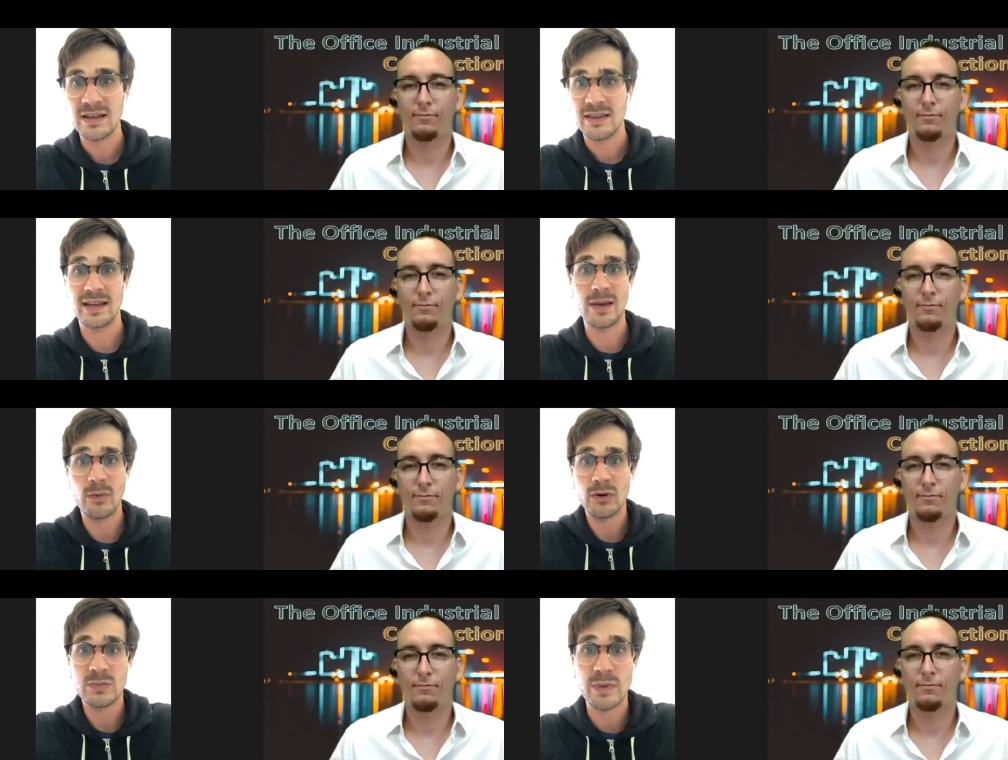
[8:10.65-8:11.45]
Speaker 1: They get
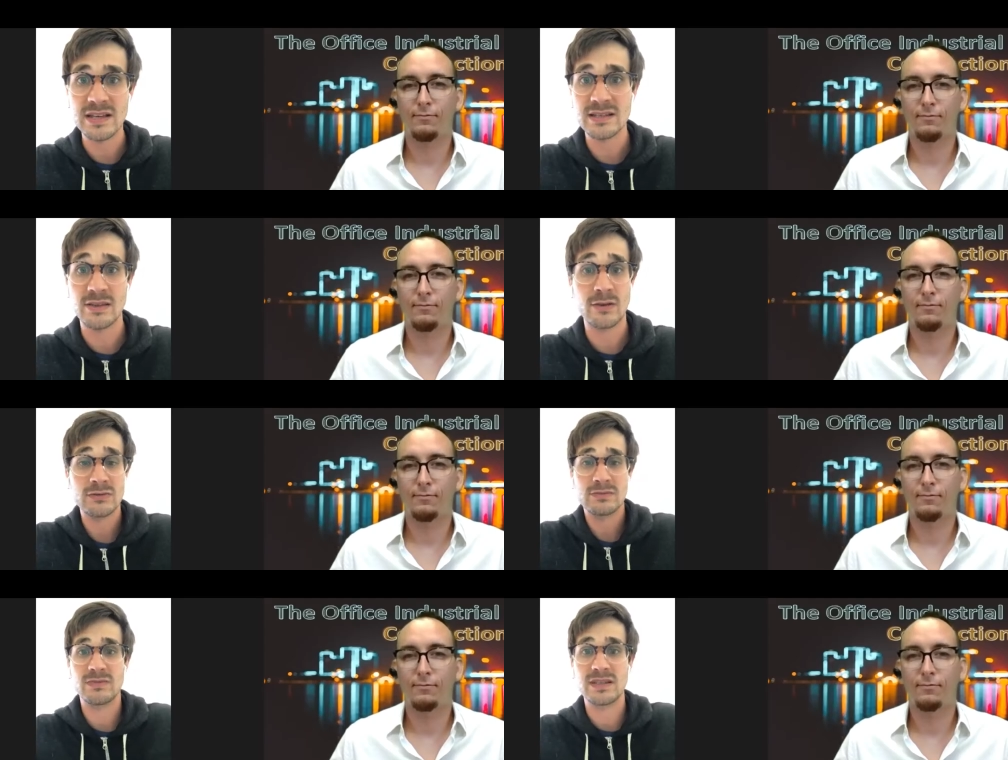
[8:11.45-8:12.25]
more space, and
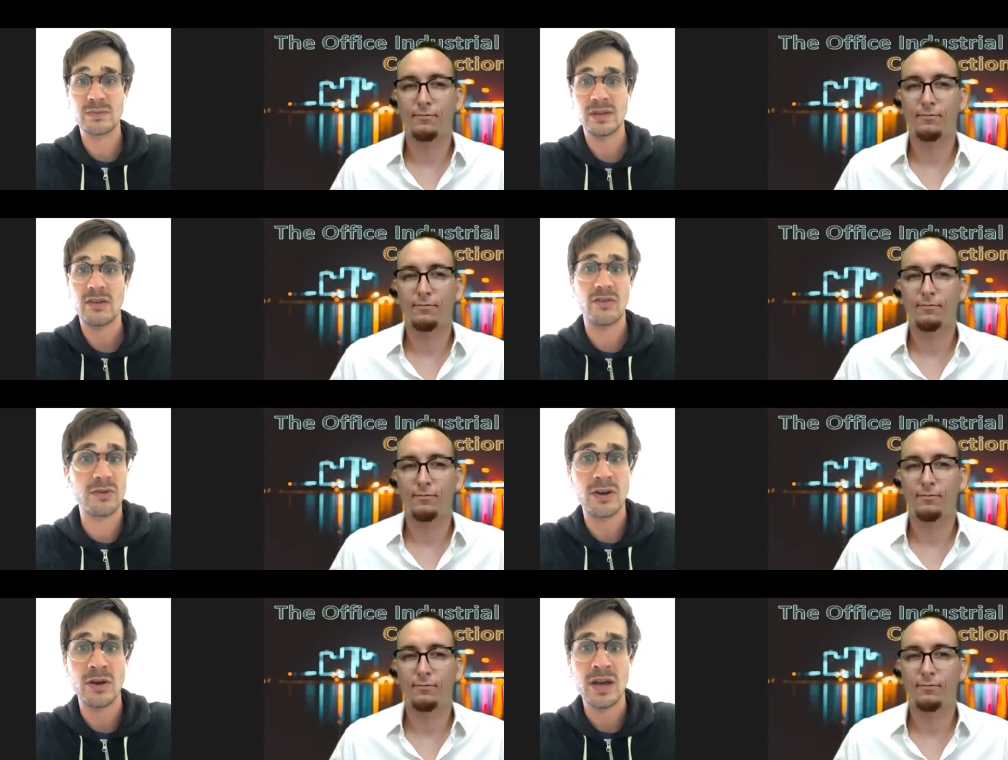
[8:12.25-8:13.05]
those these
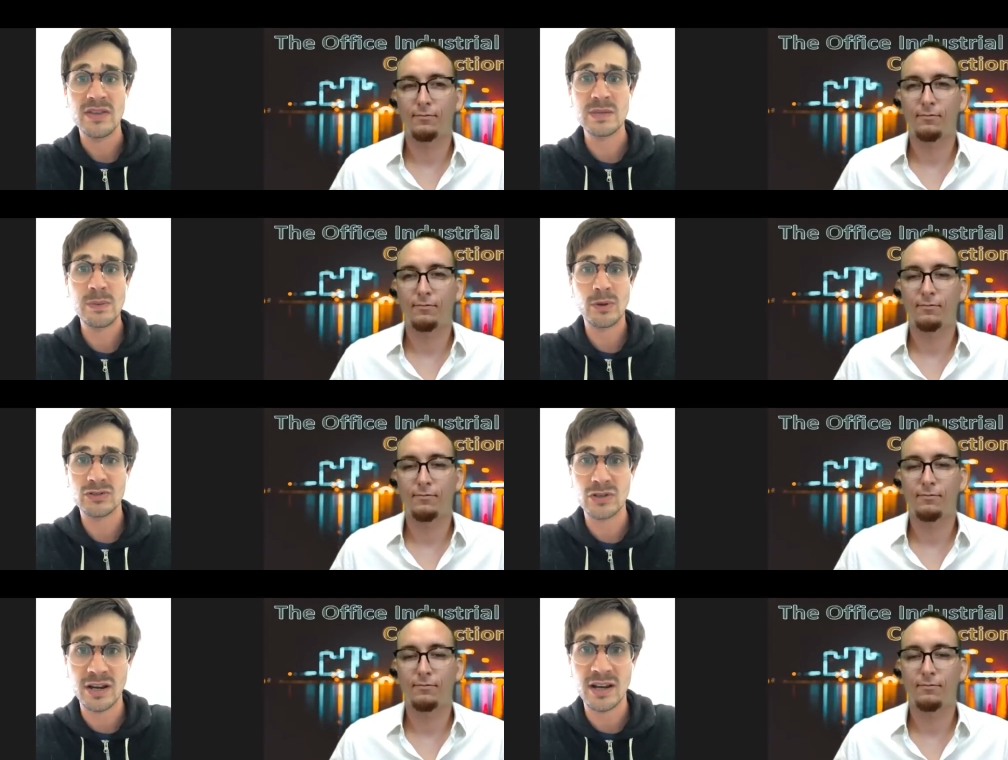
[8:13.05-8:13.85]
you know these people are
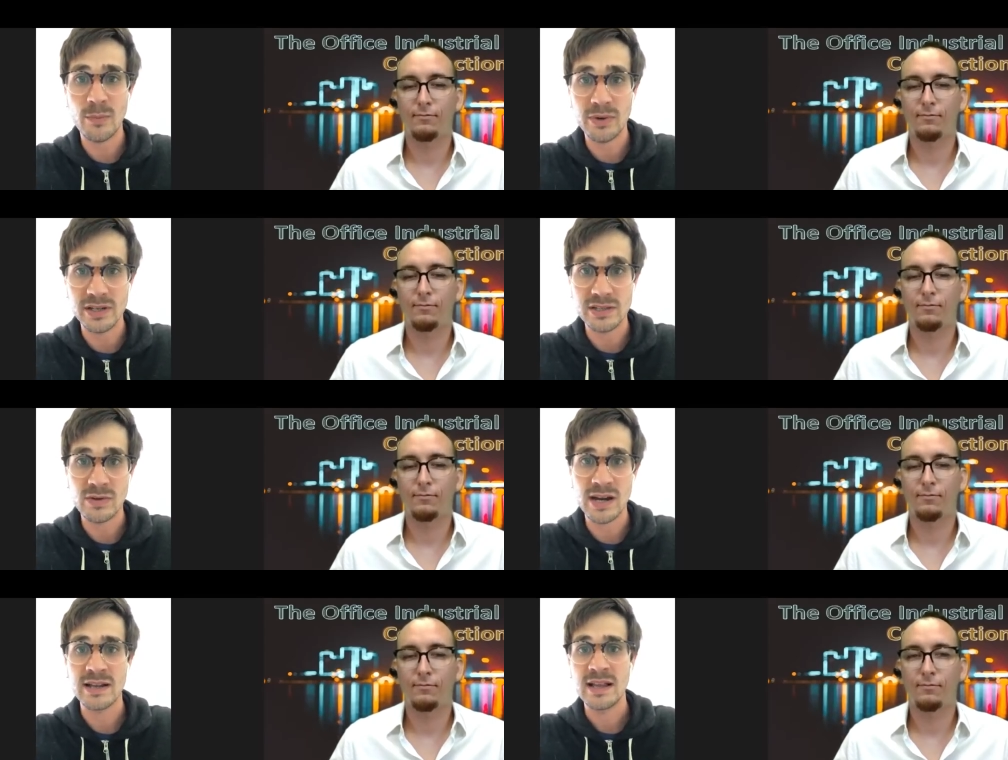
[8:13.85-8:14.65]
starting companies,
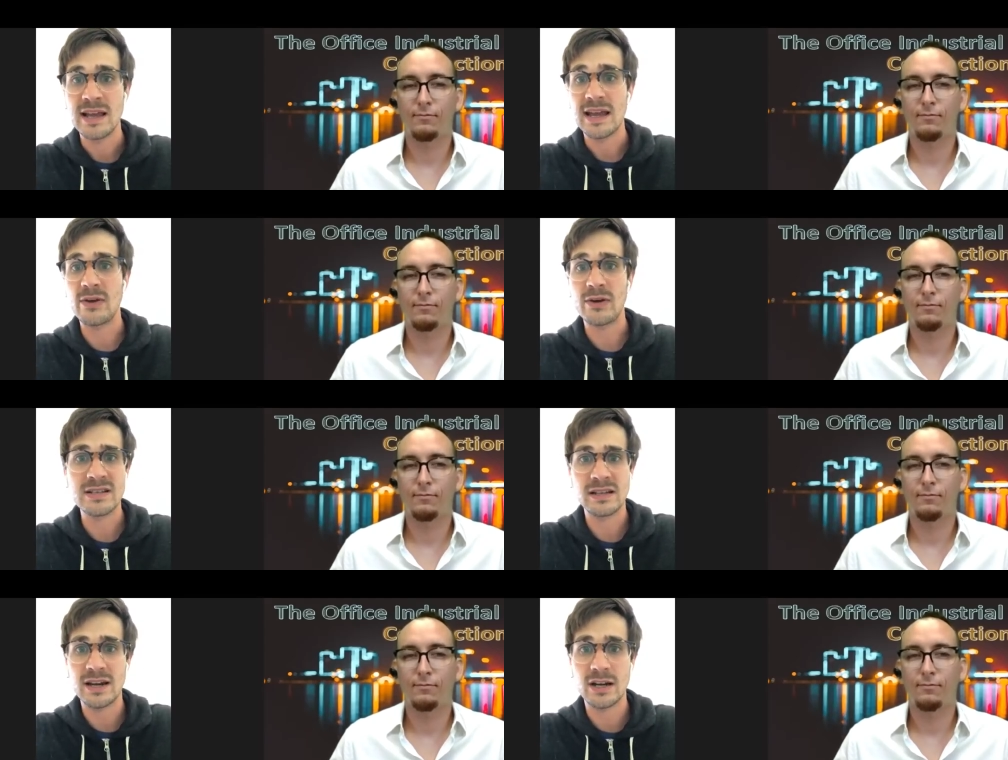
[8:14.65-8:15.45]
right? And there
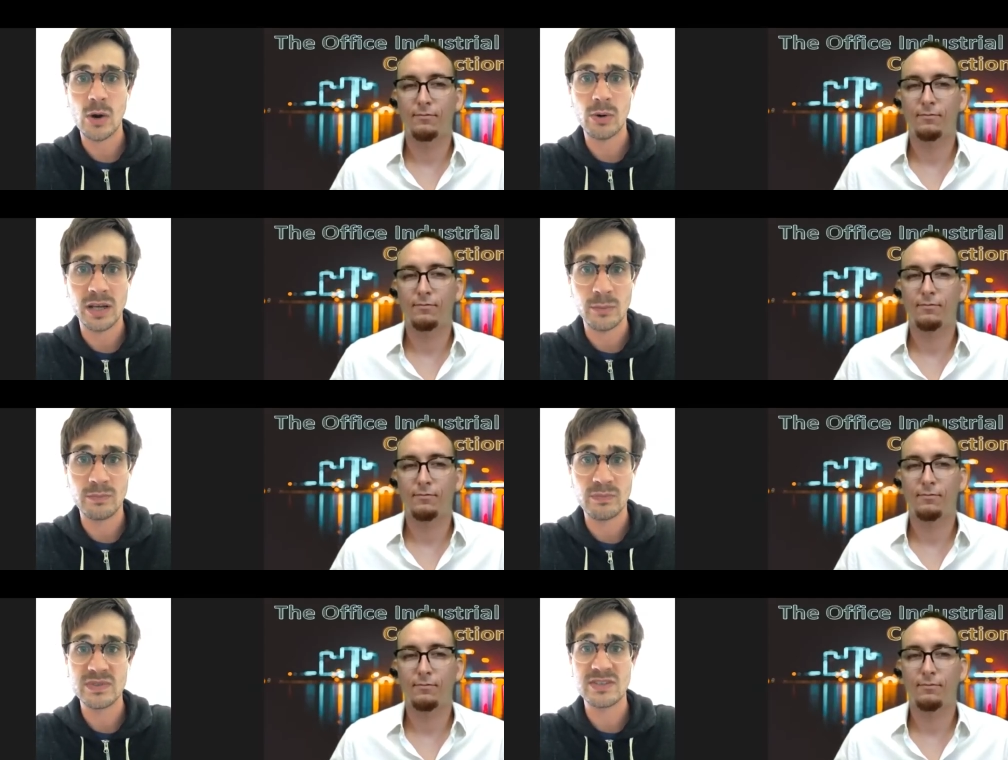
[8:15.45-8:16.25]
isn't a lot of co-working
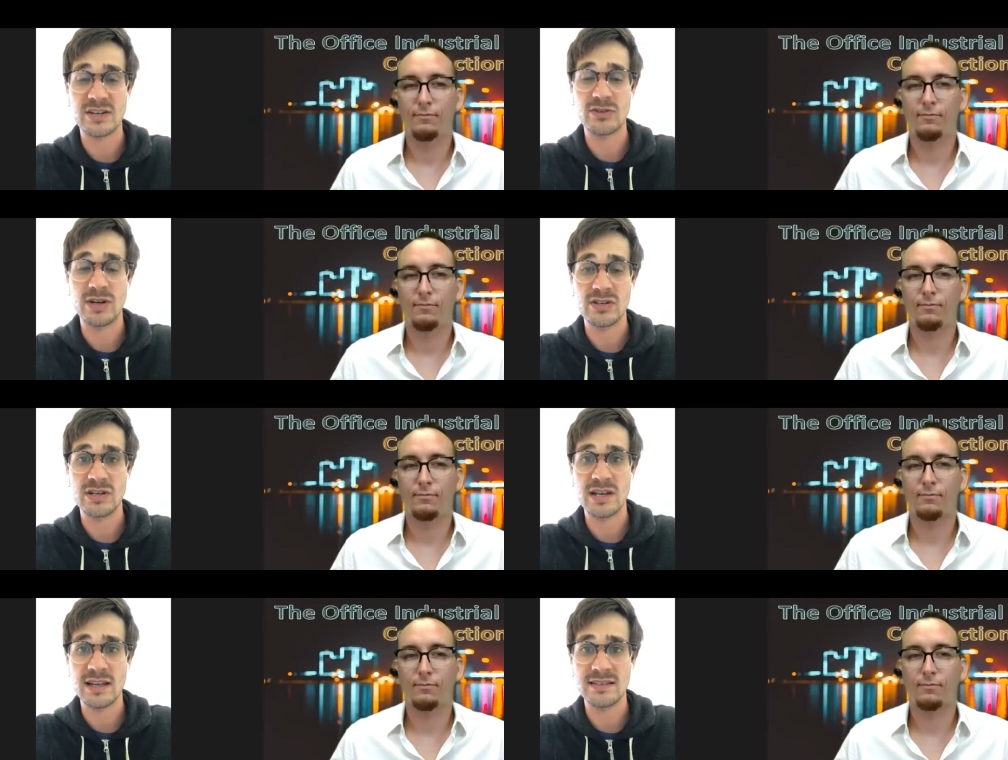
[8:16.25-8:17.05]
saturation yet in